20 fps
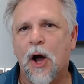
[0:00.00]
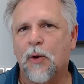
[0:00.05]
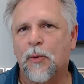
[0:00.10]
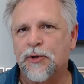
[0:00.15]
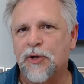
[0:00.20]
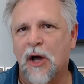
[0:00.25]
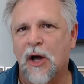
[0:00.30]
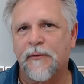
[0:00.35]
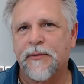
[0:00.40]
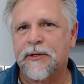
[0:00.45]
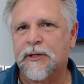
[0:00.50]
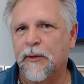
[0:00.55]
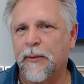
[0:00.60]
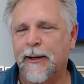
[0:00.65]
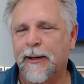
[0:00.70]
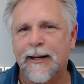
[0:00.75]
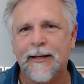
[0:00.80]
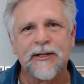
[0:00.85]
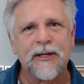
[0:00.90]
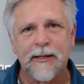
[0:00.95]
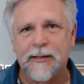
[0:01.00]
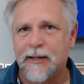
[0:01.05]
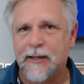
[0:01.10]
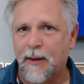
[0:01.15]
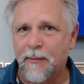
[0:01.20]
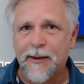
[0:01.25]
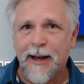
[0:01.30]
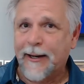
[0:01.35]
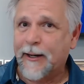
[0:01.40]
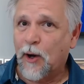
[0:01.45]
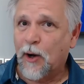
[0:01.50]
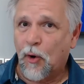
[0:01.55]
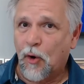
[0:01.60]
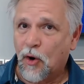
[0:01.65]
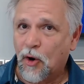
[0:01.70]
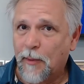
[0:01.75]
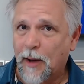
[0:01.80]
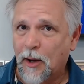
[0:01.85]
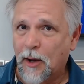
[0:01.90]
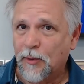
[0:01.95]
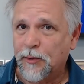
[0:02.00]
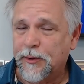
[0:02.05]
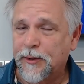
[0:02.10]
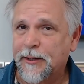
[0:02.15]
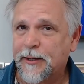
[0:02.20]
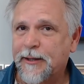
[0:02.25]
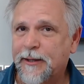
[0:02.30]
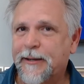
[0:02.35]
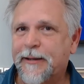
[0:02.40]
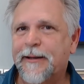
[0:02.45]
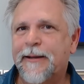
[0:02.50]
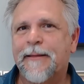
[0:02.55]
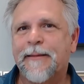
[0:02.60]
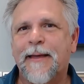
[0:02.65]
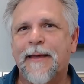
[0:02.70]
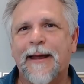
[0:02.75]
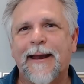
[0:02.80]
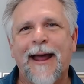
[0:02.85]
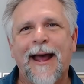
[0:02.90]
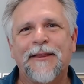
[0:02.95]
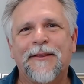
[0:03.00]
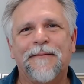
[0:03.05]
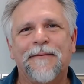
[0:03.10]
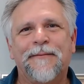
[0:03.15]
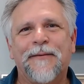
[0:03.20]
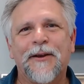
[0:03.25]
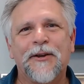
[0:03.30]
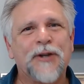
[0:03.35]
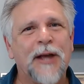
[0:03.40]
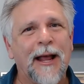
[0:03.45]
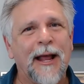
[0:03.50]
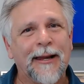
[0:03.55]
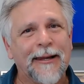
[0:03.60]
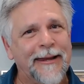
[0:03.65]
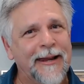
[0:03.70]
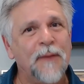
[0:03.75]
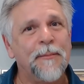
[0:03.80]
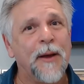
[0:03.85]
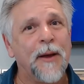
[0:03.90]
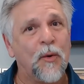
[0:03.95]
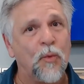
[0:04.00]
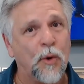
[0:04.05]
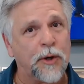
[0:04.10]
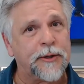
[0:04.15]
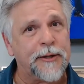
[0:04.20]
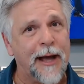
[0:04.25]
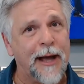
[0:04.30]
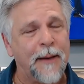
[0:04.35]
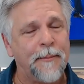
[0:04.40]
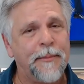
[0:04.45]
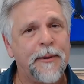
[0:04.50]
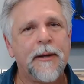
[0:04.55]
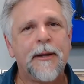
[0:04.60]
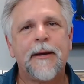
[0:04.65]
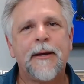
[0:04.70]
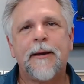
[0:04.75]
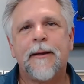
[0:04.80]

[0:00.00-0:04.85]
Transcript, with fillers: hawk was obviously releasing some kind of hormone that had the fish a little bit worked up.